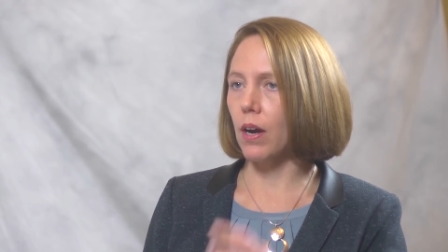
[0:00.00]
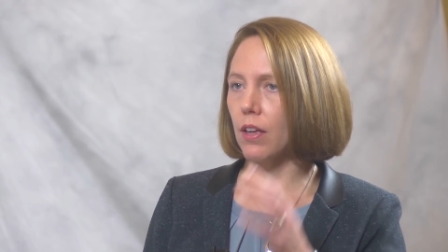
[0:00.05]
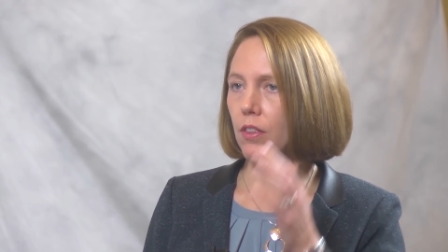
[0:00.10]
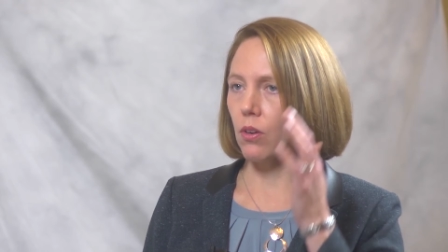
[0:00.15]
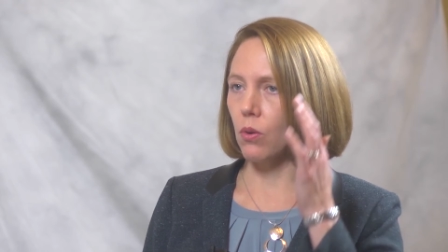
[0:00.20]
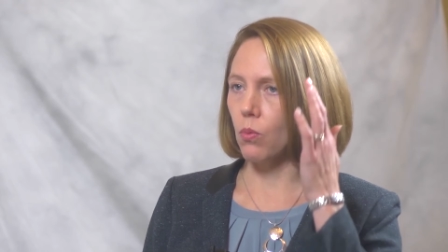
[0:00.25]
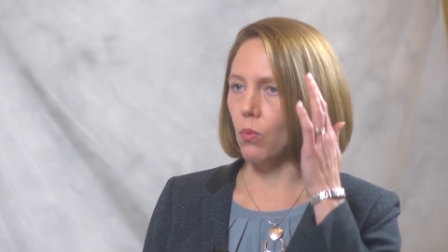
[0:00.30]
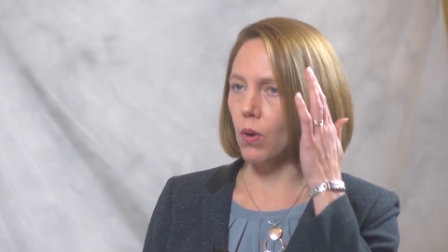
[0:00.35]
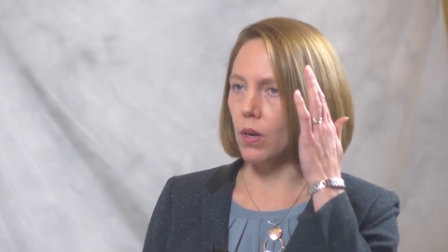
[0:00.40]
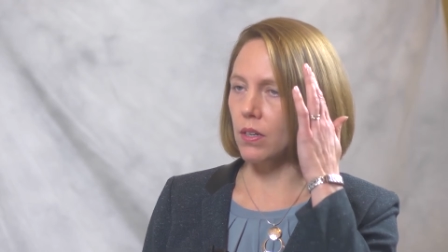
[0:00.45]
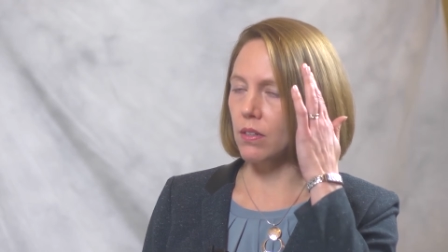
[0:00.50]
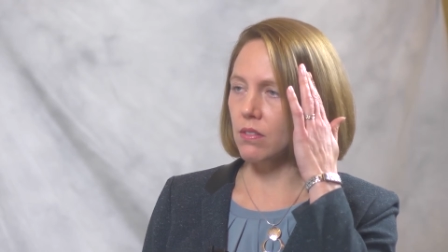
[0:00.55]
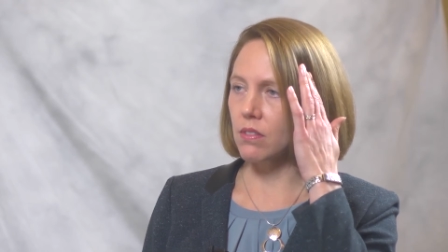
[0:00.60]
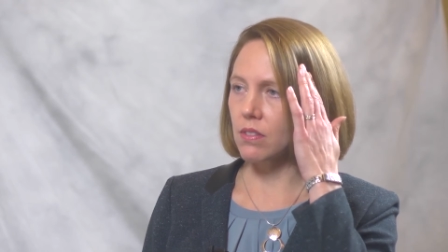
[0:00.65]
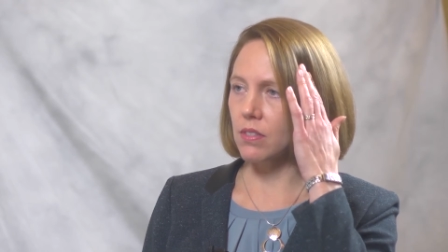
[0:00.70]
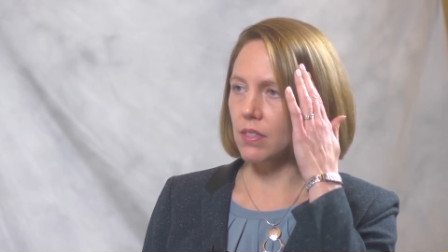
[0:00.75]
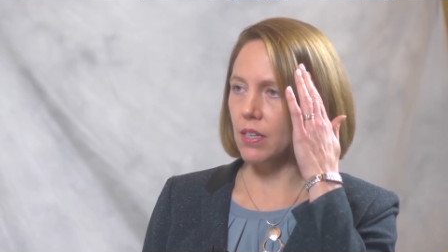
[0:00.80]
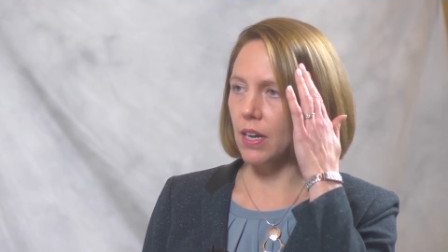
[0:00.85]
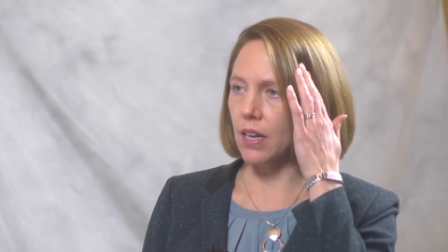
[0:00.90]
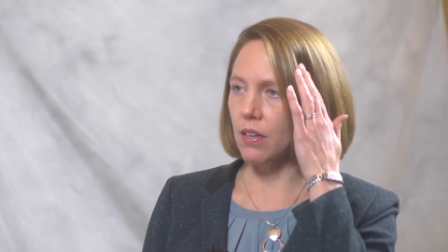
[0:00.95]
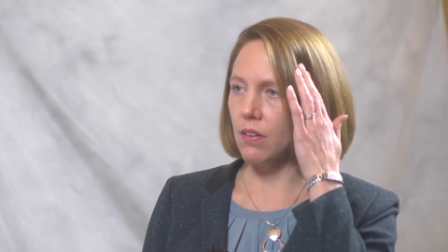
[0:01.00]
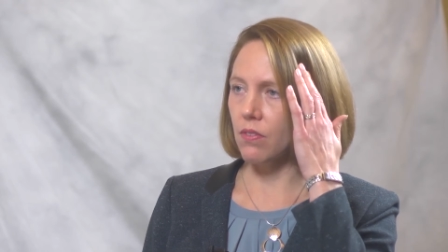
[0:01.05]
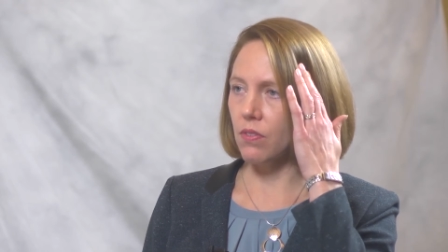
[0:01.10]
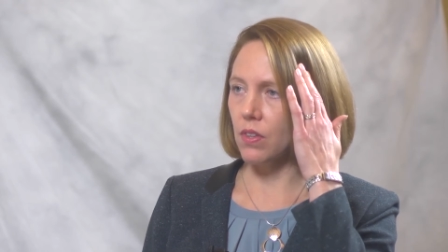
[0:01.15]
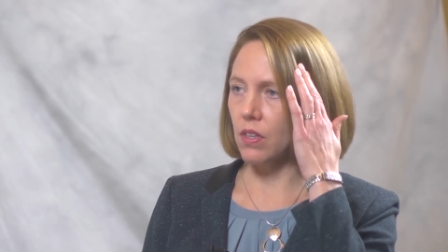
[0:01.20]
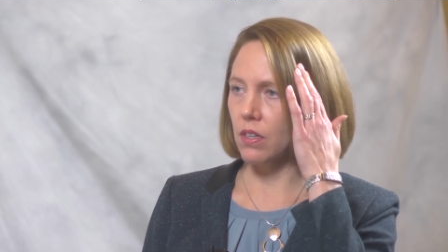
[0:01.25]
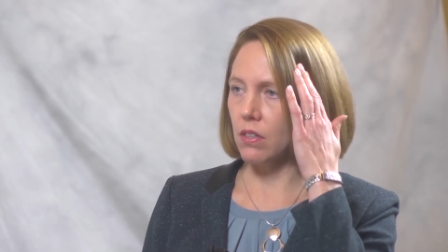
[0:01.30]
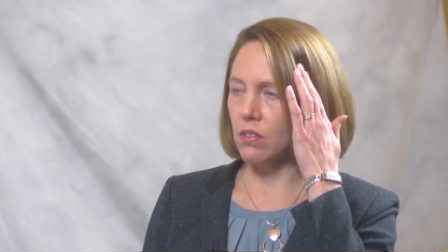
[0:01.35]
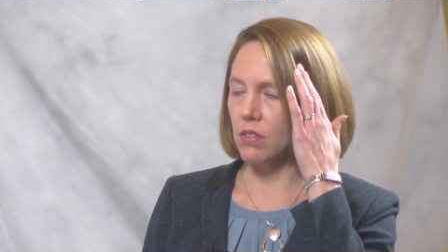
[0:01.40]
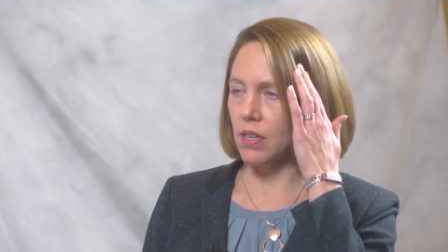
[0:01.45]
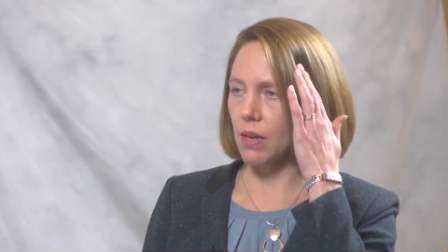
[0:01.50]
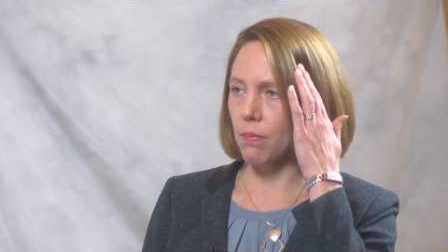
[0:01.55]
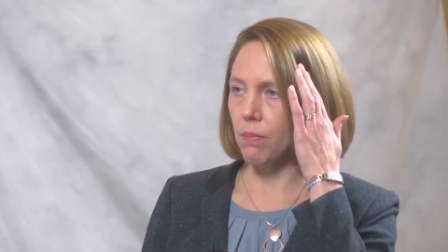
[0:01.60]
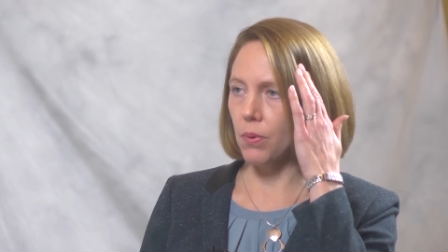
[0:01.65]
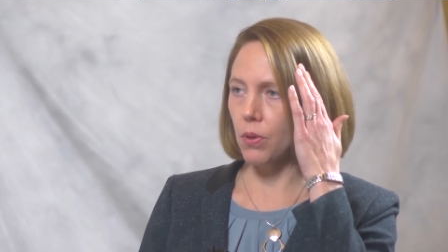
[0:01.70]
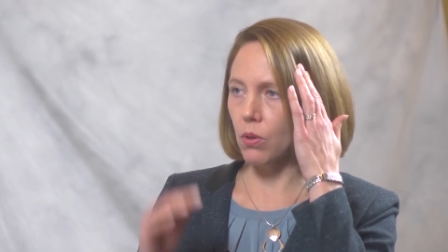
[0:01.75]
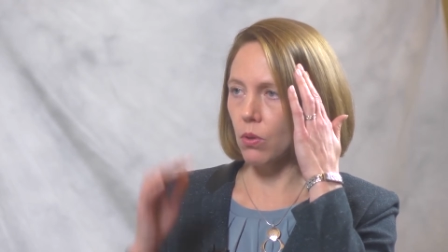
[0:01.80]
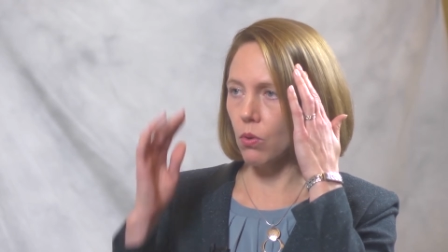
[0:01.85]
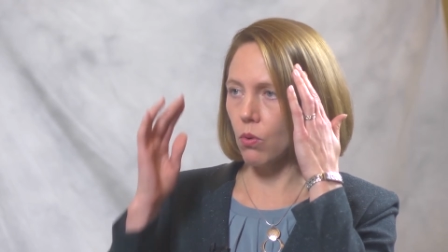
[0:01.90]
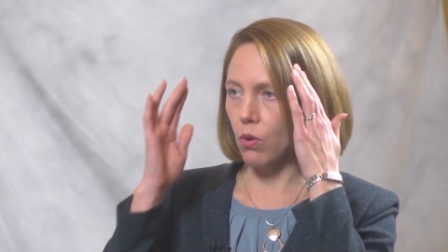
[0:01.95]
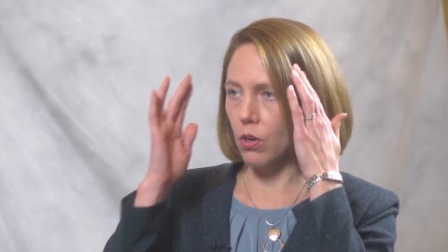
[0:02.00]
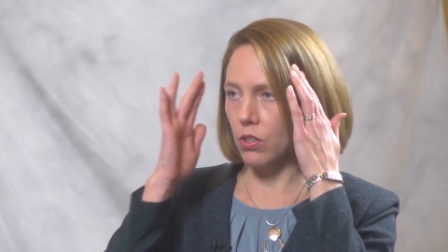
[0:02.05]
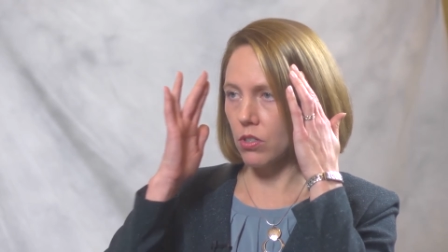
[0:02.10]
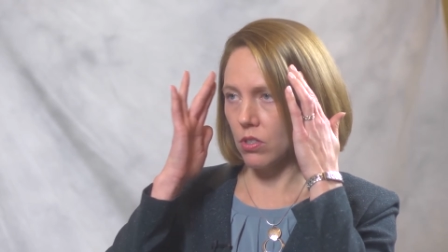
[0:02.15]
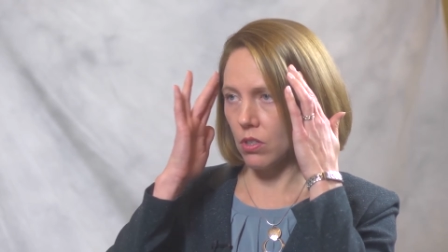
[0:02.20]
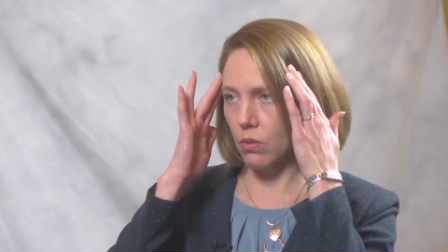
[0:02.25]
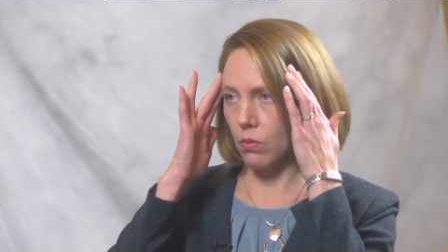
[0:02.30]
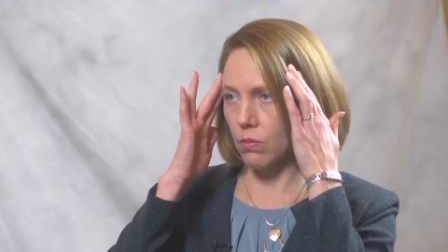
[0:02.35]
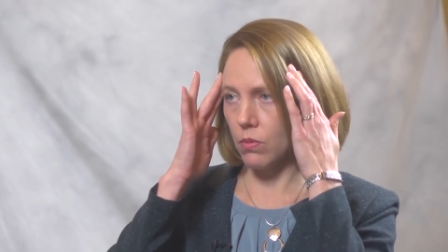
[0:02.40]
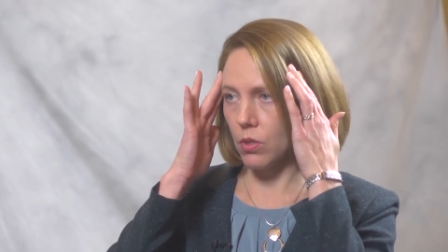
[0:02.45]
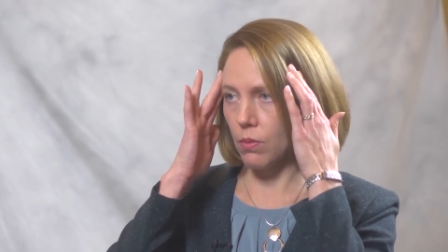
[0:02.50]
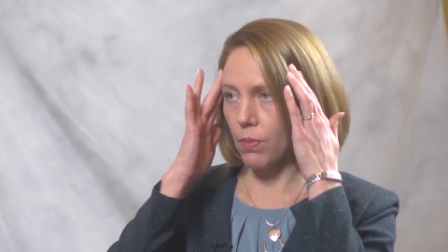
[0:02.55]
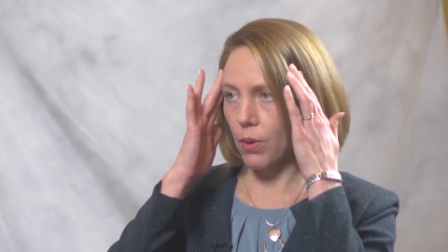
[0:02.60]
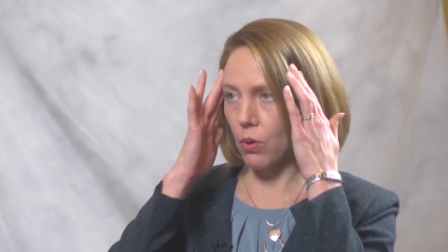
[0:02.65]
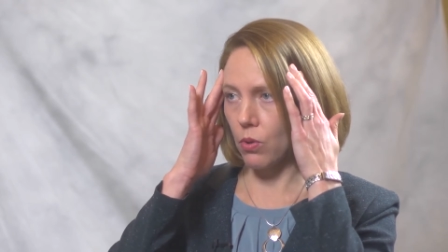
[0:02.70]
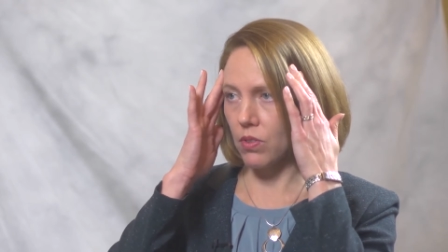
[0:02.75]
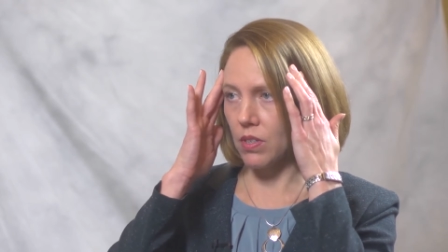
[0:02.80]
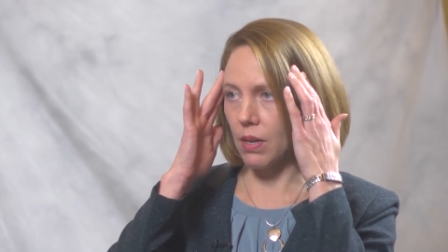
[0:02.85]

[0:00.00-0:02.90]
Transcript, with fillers: either one side of the temple or to both